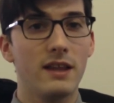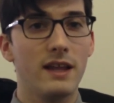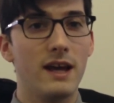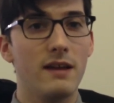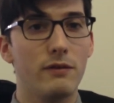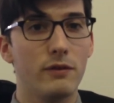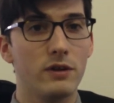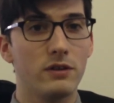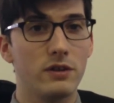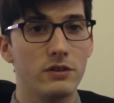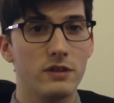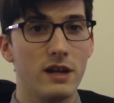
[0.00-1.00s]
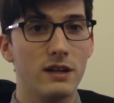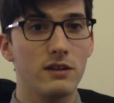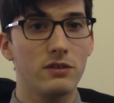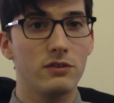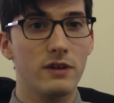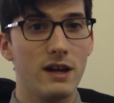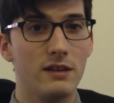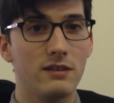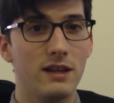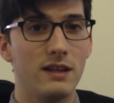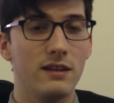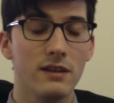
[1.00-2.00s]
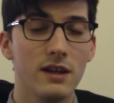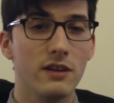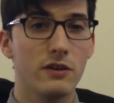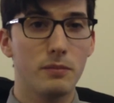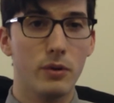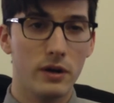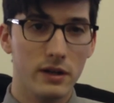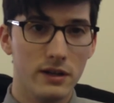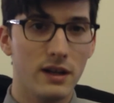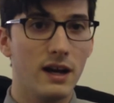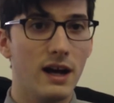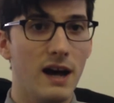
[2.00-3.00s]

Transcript: that Forrester is trying to stress, and the report uh,